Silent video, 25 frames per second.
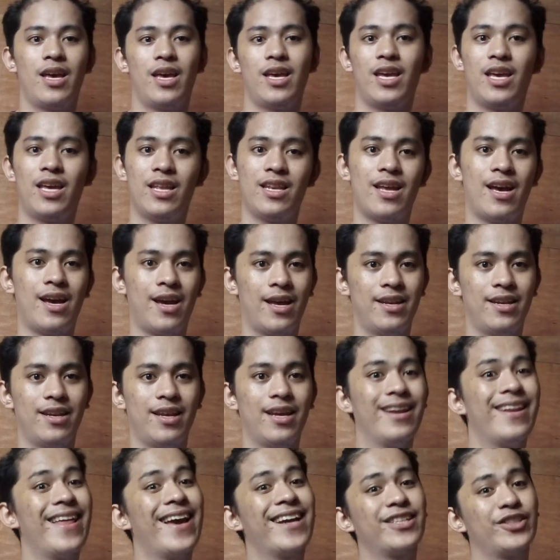in
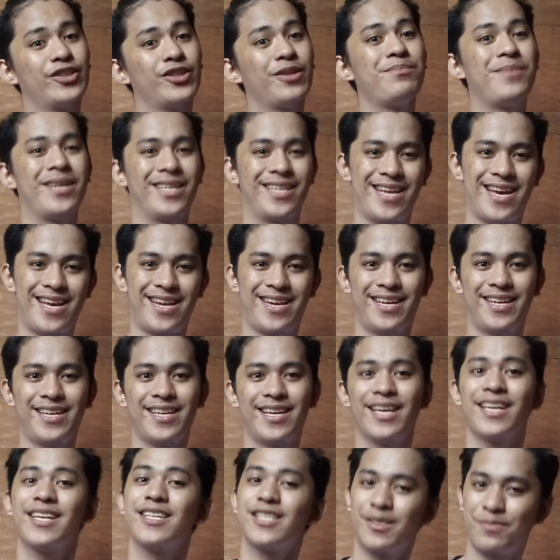an
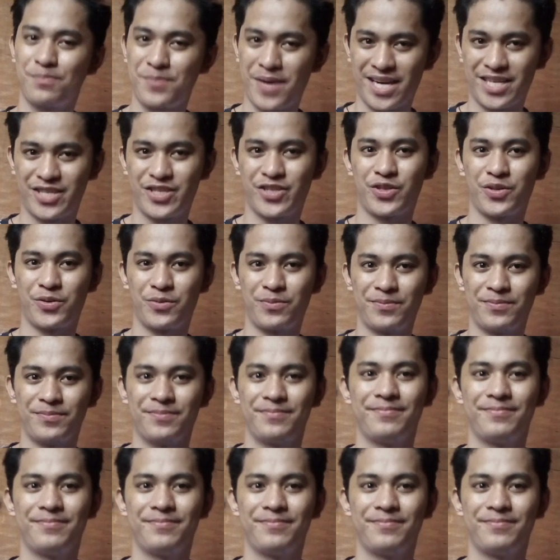electromagnetic spectrum.